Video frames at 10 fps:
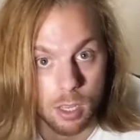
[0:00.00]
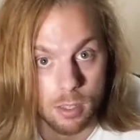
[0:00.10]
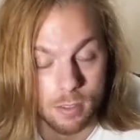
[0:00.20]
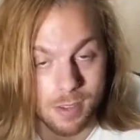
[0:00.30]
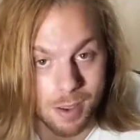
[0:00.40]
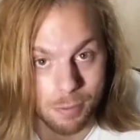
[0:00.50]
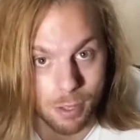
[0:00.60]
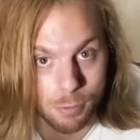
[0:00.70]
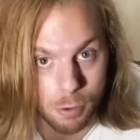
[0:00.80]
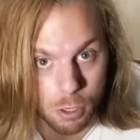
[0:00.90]
It's
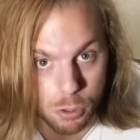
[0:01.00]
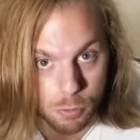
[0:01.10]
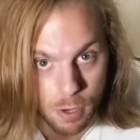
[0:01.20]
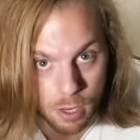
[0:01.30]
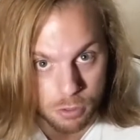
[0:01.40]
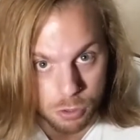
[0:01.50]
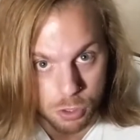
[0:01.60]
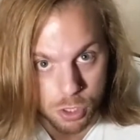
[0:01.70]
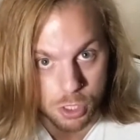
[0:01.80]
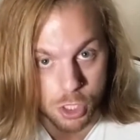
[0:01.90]
definitely far too fast. You
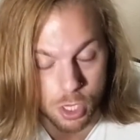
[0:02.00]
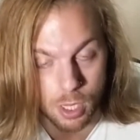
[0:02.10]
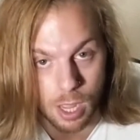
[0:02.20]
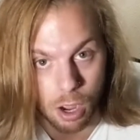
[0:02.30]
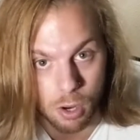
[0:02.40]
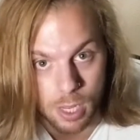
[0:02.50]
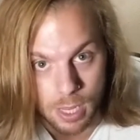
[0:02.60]
should chill out